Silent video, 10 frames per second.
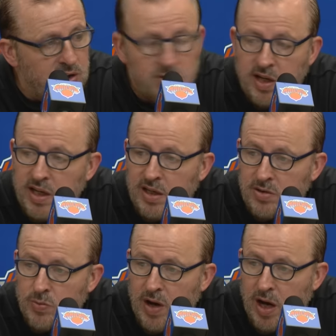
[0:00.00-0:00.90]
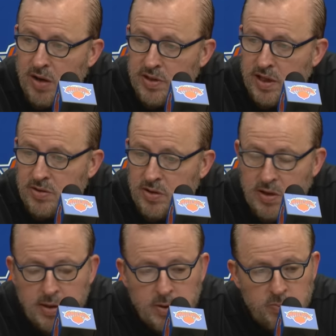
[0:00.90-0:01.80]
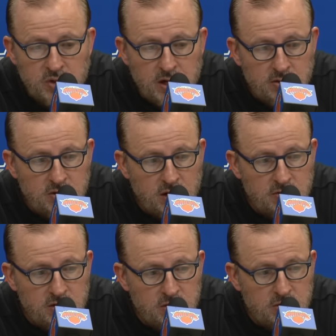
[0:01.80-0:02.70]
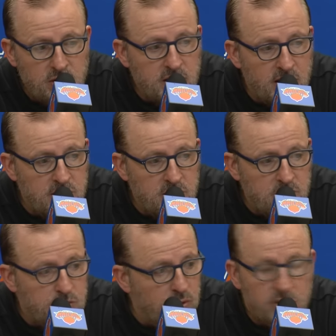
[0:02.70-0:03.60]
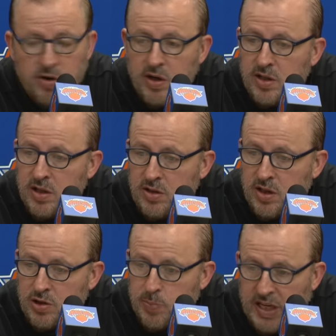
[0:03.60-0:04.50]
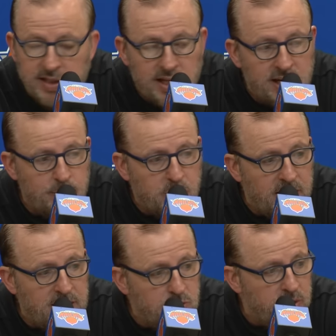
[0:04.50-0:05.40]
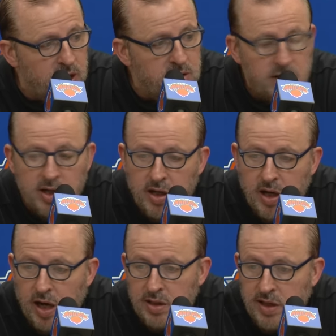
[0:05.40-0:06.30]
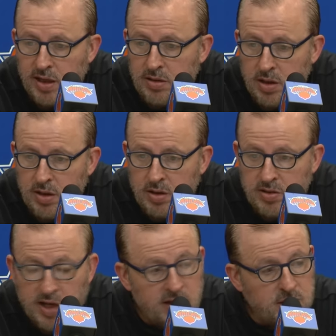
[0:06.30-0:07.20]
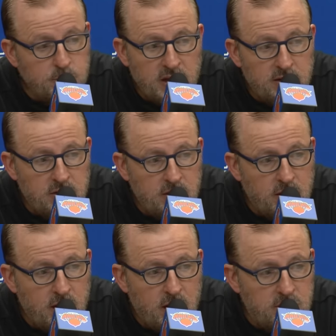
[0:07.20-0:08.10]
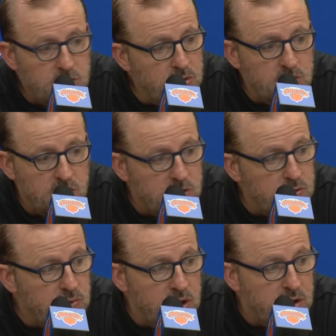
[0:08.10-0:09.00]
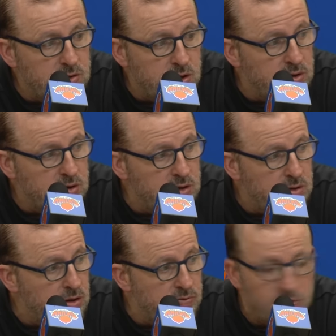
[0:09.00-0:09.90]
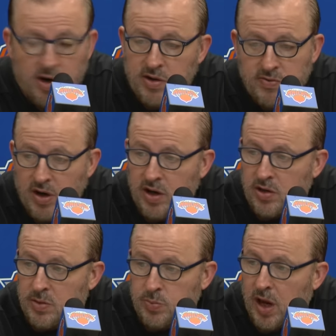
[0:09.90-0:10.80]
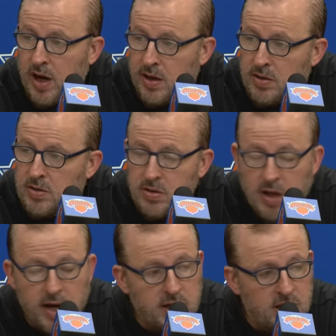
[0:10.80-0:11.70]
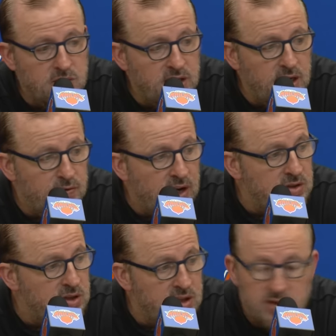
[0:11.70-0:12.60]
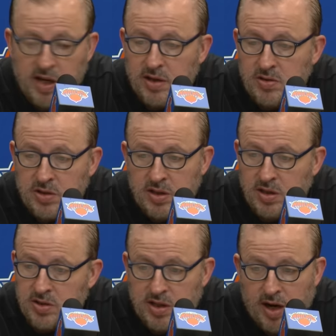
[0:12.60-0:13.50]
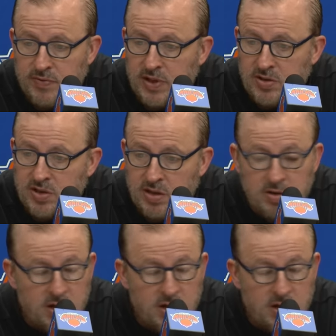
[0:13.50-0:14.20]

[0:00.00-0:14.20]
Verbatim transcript: unique as well. And then, you know, when you look at Schroeder and the speed that he plays with, and then Dennis Smith Jr. has really turned into a very, very good player. Like, his defense and his energy and his toughness and